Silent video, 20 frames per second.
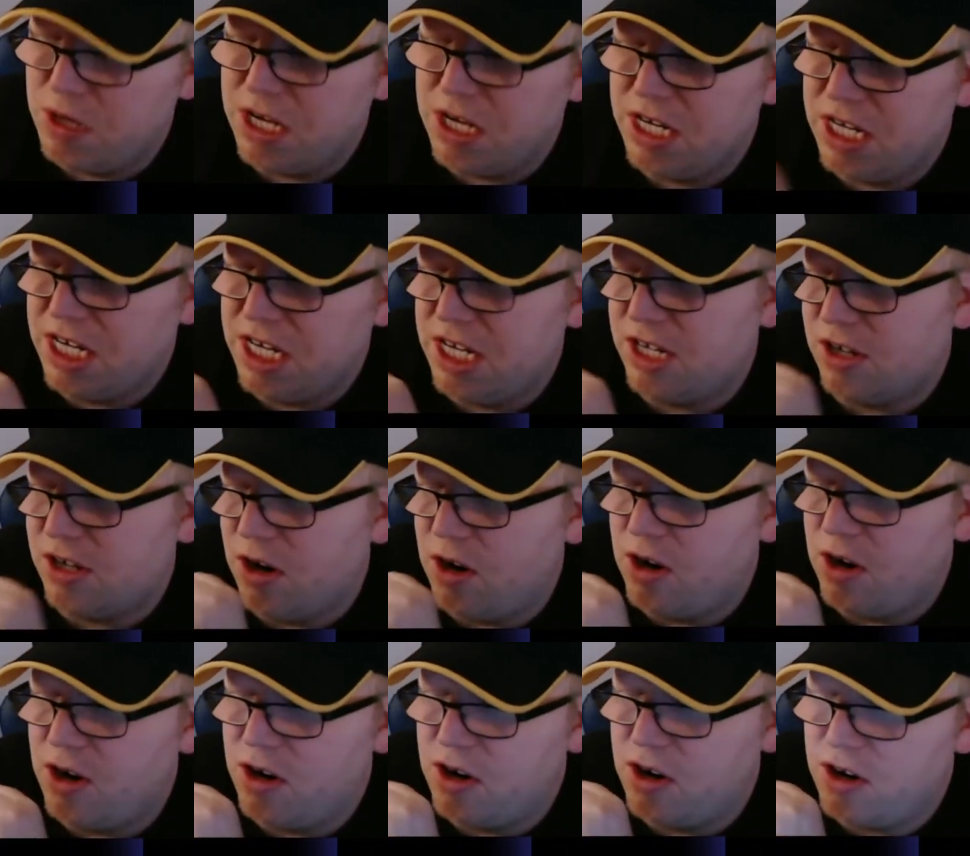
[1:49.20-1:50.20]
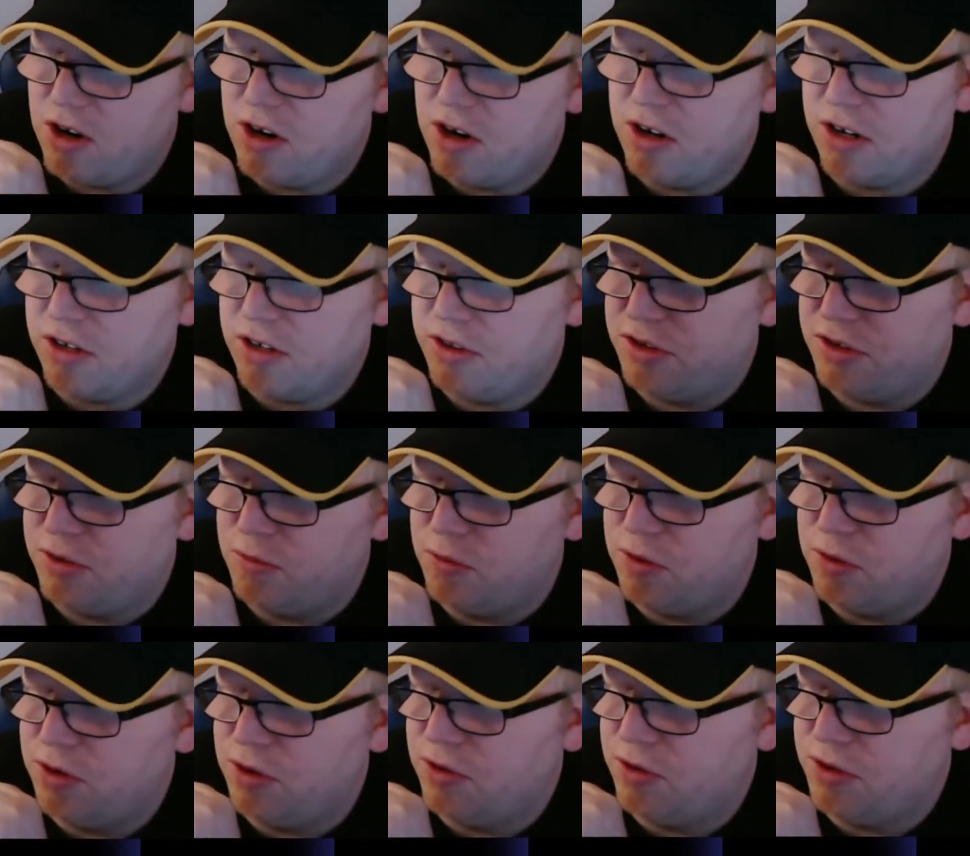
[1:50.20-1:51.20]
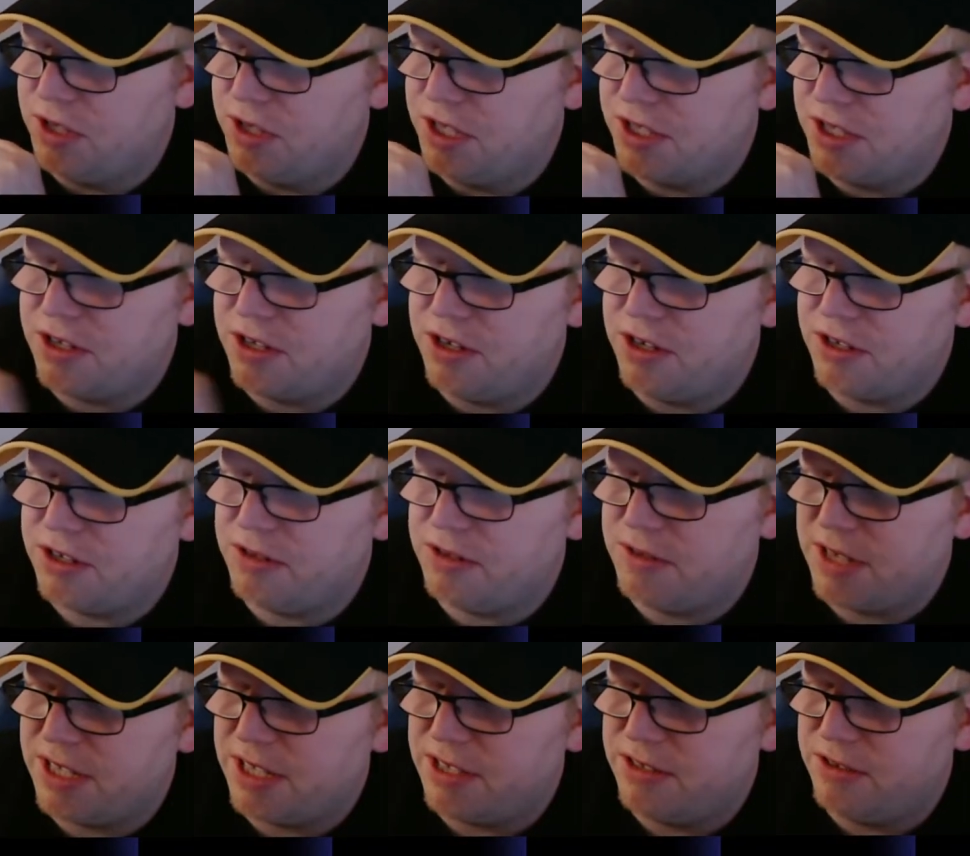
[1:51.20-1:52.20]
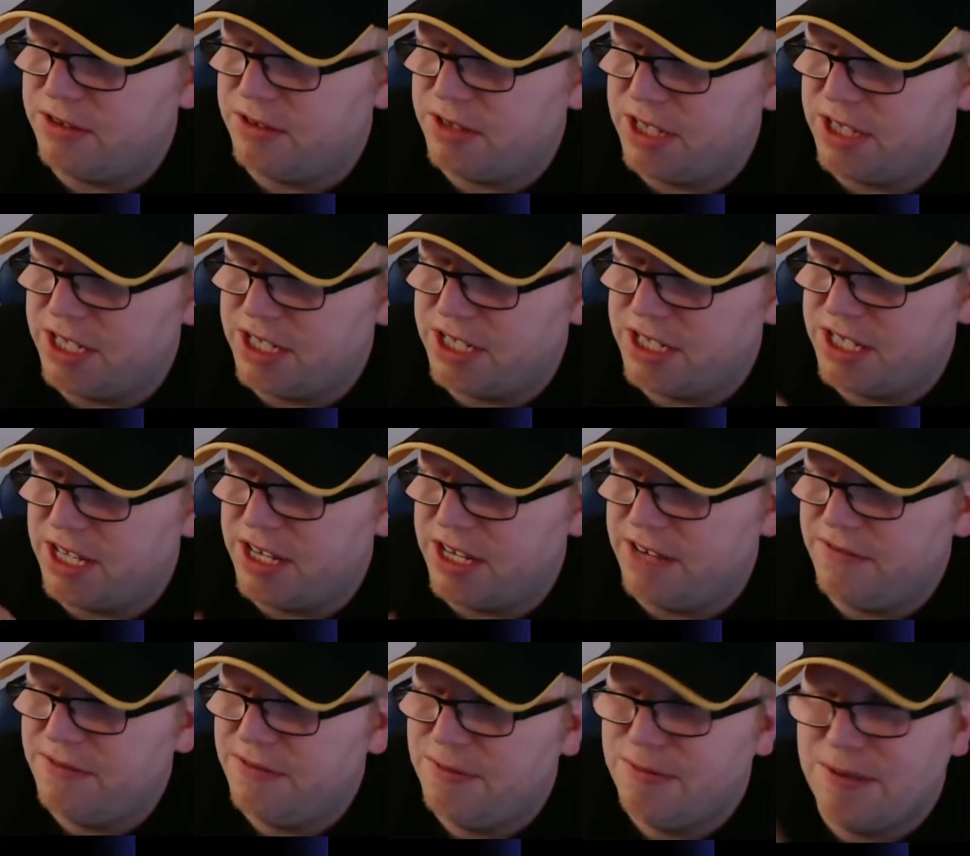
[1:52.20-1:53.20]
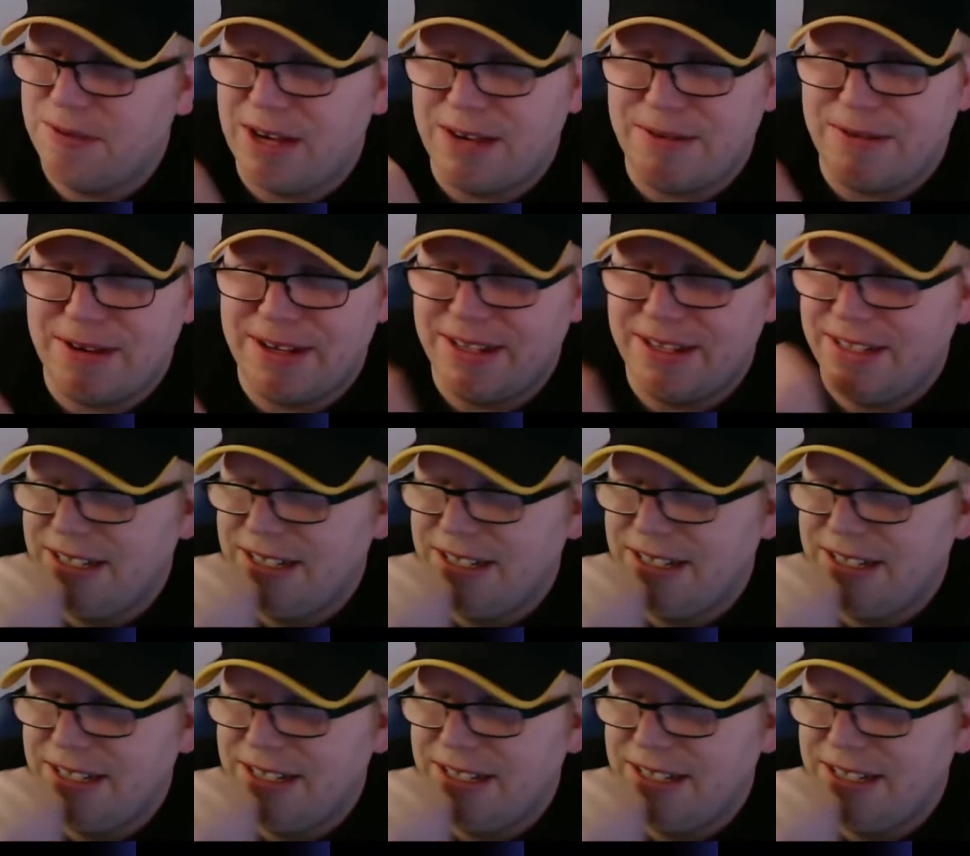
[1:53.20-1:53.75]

need Kong. The world needs Kong. So we got the little touch stuff. Ooh, wow,